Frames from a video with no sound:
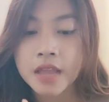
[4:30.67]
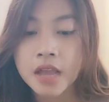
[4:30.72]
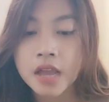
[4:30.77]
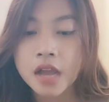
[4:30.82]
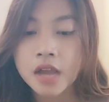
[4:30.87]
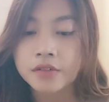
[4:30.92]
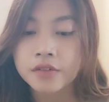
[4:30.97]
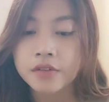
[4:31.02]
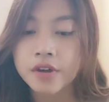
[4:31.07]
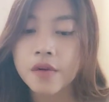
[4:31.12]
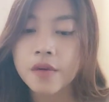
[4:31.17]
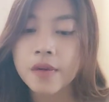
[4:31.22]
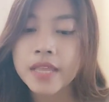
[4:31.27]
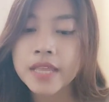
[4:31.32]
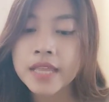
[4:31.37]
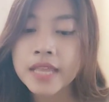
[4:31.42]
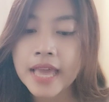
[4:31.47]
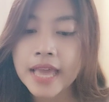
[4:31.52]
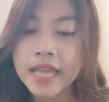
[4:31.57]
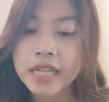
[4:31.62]

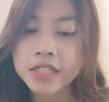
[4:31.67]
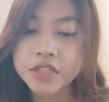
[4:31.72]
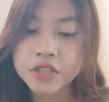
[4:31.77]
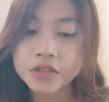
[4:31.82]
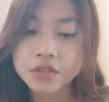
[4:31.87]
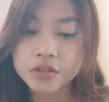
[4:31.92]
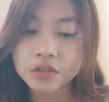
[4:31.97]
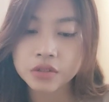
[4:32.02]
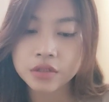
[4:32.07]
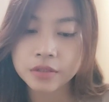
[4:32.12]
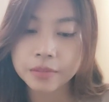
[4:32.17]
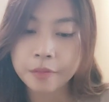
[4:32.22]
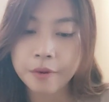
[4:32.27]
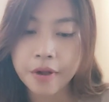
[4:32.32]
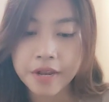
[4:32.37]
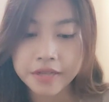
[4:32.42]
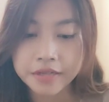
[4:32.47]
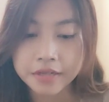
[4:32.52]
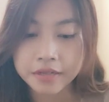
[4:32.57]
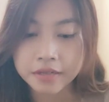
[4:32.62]
Drawing age to the
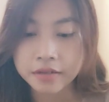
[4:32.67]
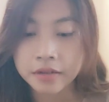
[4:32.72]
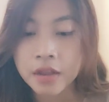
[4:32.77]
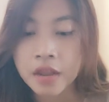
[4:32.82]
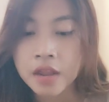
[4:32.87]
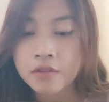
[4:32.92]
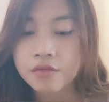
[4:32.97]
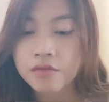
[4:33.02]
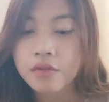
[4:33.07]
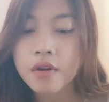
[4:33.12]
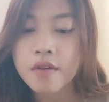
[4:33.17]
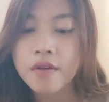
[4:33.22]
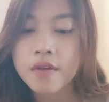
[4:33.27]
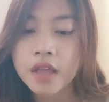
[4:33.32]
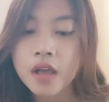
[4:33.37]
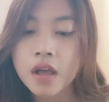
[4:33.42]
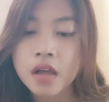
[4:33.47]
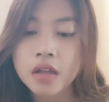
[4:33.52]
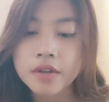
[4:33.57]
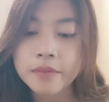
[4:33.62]
present, drawing
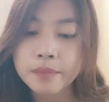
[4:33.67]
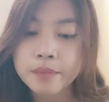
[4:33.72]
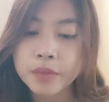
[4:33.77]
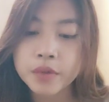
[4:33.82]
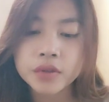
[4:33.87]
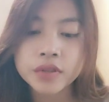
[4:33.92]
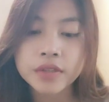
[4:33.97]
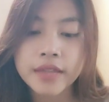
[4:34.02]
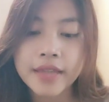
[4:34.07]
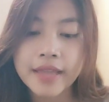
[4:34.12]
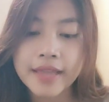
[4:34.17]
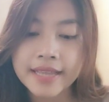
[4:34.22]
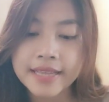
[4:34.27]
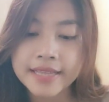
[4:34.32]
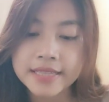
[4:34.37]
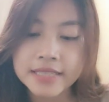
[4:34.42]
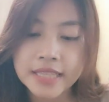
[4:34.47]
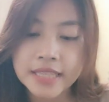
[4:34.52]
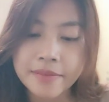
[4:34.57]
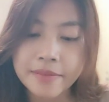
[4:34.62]
on a both a
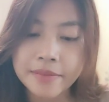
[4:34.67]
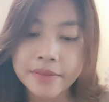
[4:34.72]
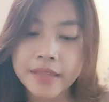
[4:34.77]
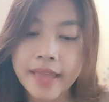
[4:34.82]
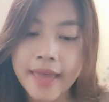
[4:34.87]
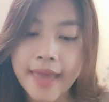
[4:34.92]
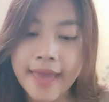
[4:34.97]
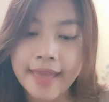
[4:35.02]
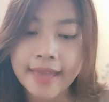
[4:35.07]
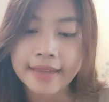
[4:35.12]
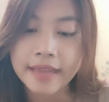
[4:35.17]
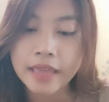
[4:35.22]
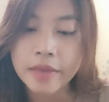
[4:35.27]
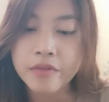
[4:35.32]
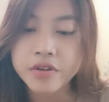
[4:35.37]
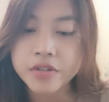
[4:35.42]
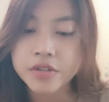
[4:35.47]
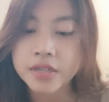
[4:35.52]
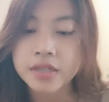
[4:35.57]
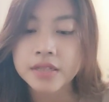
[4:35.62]
stable and
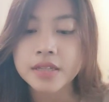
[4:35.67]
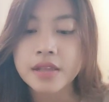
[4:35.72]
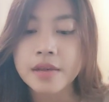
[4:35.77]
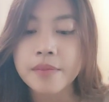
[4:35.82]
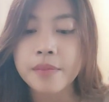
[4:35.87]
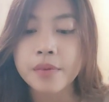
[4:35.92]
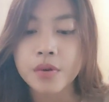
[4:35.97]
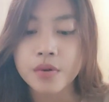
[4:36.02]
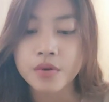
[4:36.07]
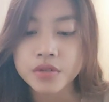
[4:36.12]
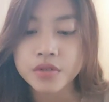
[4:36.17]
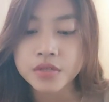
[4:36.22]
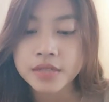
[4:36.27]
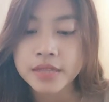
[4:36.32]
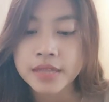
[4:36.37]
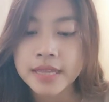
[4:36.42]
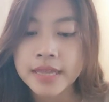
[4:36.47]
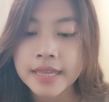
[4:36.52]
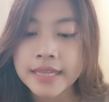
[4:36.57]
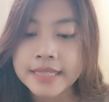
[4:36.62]
emergent approach,
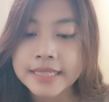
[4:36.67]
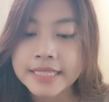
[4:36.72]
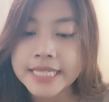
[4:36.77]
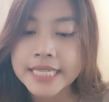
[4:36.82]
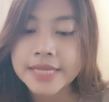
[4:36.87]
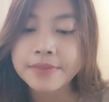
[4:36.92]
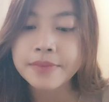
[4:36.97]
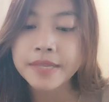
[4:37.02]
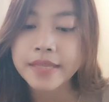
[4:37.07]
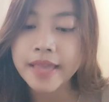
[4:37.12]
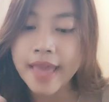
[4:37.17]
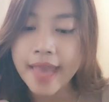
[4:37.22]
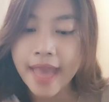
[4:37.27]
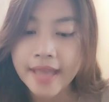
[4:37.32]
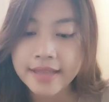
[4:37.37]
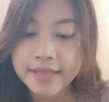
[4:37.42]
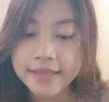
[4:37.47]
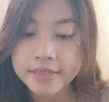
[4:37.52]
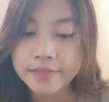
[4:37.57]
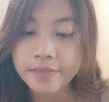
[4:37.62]

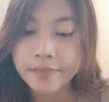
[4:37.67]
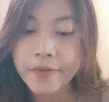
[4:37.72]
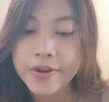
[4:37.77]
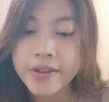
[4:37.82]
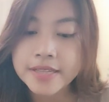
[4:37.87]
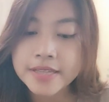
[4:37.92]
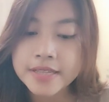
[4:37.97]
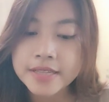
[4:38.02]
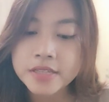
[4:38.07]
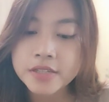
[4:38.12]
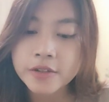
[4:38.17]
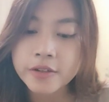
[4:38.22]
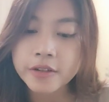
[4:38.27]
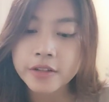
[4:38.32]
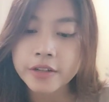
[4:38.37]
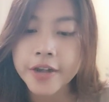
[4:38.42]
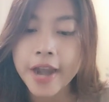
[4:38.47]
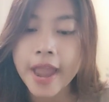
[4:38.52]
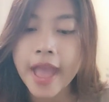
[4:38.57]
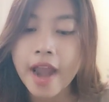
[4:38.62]
GBS present
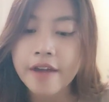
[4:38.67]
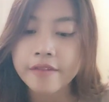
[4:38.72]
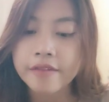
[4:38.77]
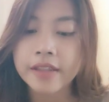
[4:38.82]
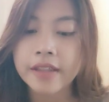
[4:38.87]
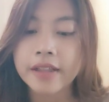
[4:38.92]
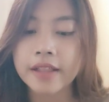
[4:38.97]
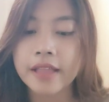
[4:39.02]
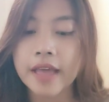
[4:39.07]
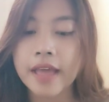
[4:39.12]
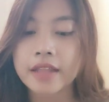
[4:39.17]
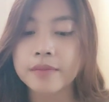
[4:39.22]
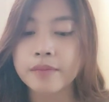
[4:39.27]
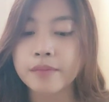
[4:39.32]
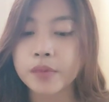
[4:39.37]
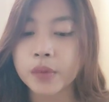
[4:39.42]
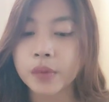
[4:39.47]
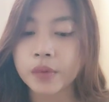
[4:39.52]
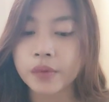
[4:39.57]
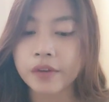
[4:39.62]
scholar article and
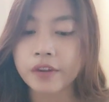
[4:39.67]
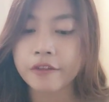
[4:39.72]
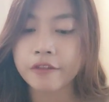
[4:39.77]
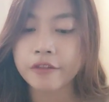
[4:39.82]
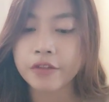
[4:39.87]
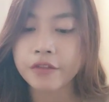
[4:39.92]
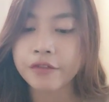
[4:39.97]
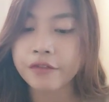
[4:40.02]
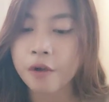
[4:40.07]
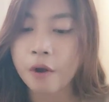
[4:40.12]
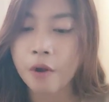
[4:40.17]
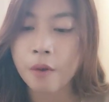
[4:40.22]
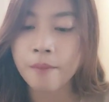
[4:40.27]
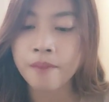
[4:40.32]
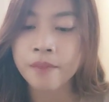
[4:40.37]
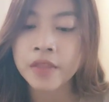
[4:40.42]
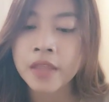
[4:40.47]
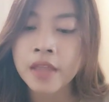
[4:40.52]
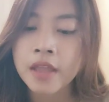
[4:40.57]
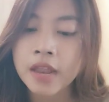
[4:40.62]
book review from
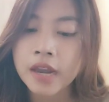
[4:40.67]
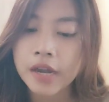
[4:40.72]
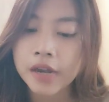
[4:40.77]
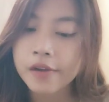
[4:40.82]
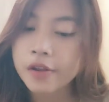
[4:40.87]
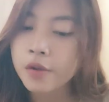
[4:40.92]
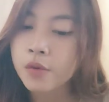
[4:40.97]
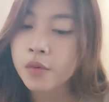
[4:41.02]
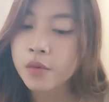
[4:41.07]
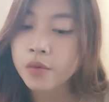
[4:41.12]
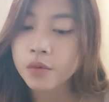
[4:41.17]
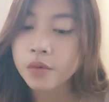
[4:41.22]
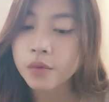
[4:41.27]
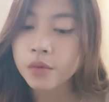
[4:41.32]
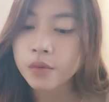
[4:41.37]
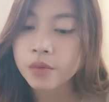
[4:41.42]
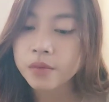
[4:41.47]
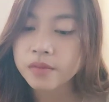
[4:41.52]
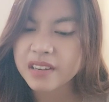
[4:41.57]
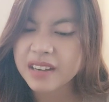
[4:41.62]

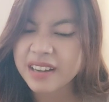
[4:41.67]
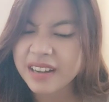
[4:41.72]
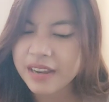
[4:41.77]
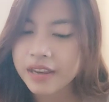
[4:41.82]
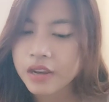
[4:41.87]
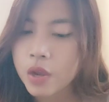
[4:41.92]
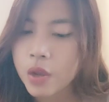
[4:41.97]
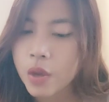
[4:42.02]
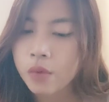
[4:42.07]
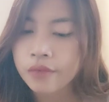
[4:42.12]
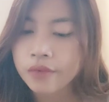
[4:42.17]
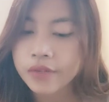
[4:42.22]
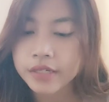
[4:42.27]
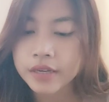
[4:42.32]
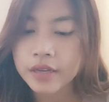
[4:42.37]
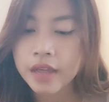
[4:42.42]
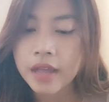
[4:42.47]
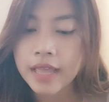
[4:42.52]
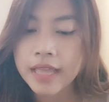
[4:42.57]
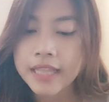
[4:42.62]
renowned
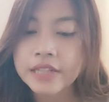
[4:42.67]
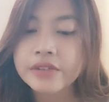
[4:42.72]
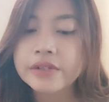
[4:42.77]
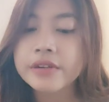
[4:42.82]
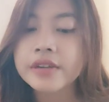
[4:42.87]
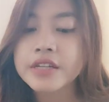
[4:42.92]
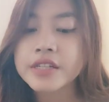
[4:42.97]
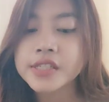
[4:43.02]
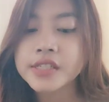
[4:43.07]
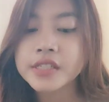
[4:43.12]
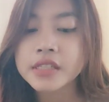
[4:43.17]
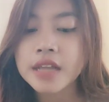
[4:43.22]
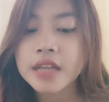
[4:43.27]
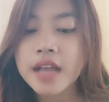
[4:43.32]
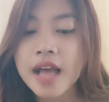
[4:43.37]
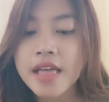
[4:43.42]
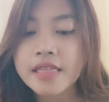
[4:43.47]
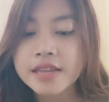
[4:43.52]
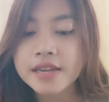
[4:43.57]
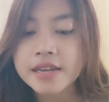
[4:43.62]
international
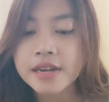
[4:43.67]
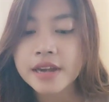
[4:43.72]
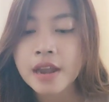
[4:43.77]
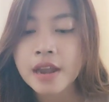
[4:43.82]
authors